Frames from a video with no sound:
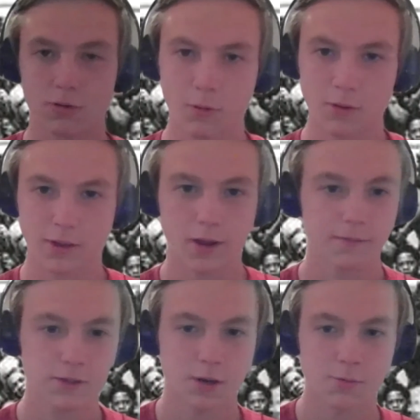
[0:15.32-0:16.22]
about
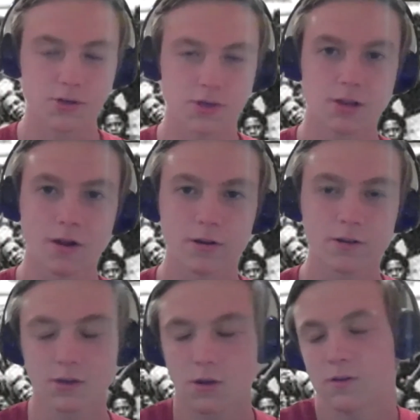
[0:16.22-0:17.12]
that. Summer just
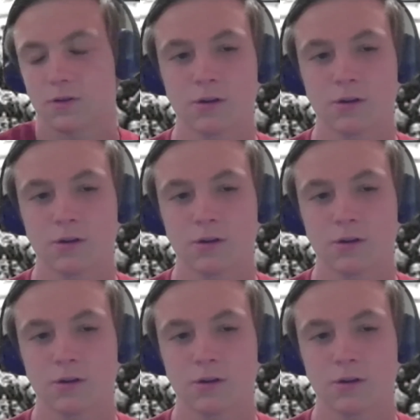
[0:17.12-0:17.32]
started, so